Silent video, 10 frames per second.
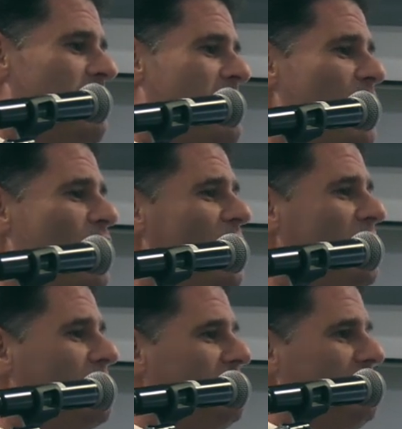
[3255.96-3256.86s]
There
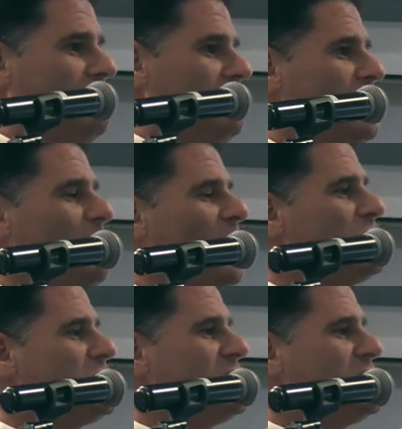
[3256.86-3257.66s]
weren't the post